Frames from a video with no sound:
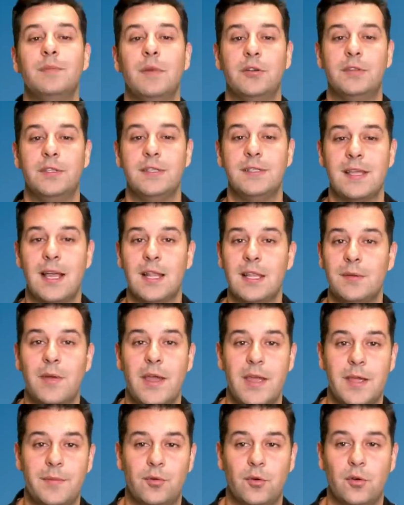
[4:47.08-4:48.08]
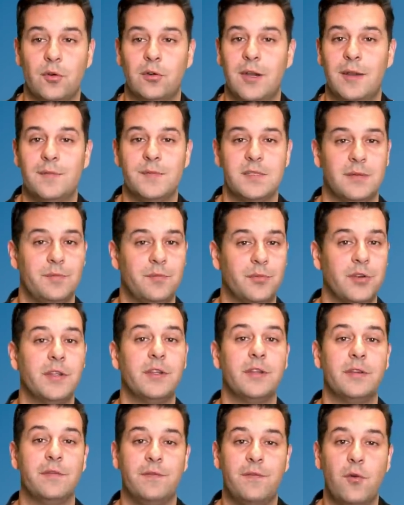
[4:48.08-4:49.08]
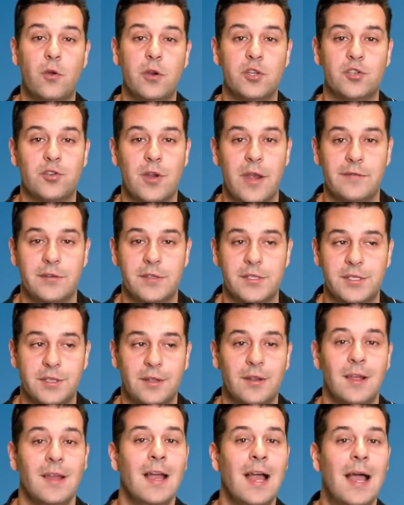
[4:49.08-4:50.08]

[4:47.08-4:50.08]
about these LMIA programs and bringing foreign drivers here.